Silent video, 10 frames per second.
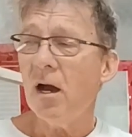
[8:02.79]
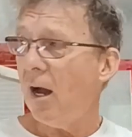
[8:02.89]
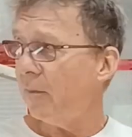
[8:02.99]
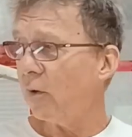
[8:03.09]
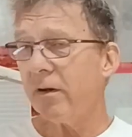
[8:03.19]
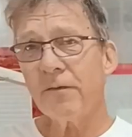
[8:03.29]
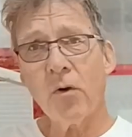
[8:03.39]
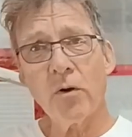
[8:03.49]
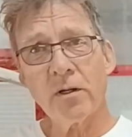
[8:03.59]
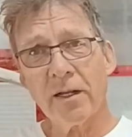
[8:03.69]
I'm looking
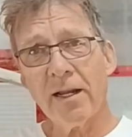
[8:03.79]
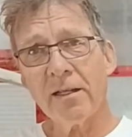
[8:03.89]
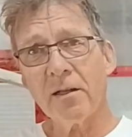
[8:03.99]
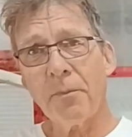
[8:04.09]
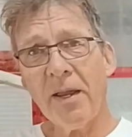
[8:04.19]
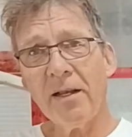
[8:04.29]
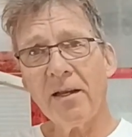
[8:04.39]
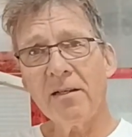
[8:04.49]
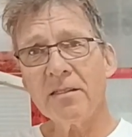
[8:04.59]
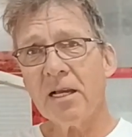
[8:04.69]
forward to getting the paint
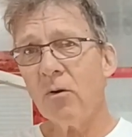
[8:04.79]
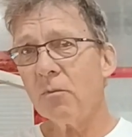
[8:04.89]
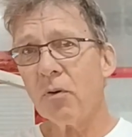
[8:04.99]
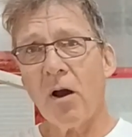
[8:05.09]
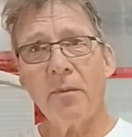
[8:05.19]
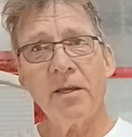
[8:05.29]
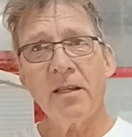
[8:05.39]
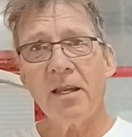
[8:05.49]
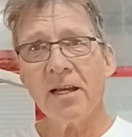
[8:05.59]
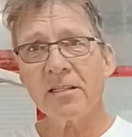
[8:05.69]
guns out probably in
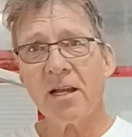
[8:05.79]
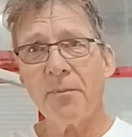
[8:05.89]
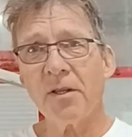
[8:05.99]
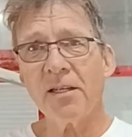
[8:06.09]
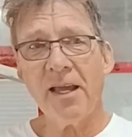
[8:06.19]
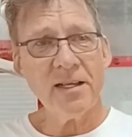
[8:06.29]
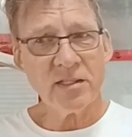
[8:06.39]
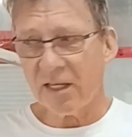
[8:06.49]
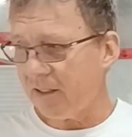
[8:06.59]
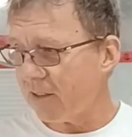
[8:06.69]
the next couple of
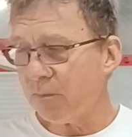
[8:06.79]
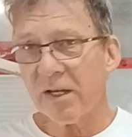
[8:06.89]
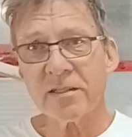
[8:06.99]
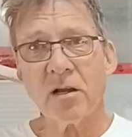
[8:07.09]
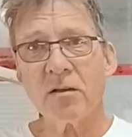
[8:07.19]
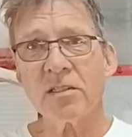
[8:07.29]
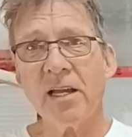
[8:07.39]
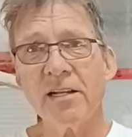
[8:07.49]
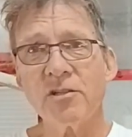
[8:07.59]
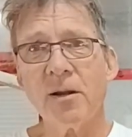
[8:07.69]
days, get this place all
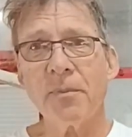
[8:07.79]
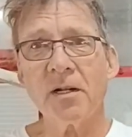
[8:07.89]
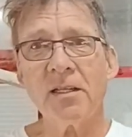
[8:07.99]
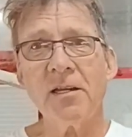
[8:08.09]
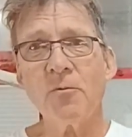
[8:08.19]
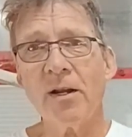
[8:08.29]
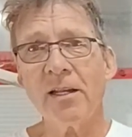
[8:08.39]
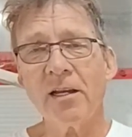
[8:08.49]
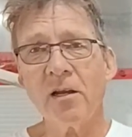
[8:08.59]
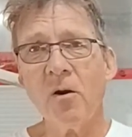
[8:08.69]
staged up and clean, ready
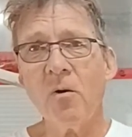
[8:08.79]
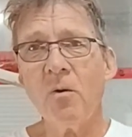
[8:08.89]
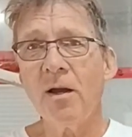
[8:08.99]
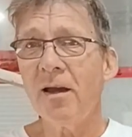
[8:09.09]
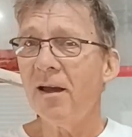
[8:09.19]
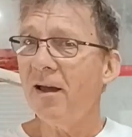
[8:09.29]
to go.